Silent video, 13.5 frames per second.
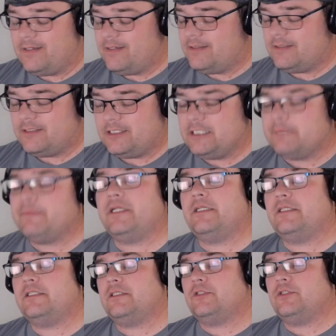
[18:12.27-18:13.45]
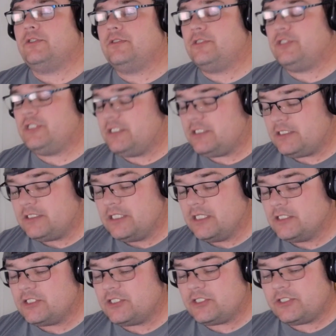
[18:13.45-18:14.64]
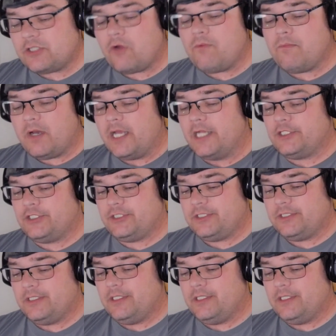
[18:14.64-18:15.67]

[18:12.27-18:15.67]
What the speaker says: she's done so much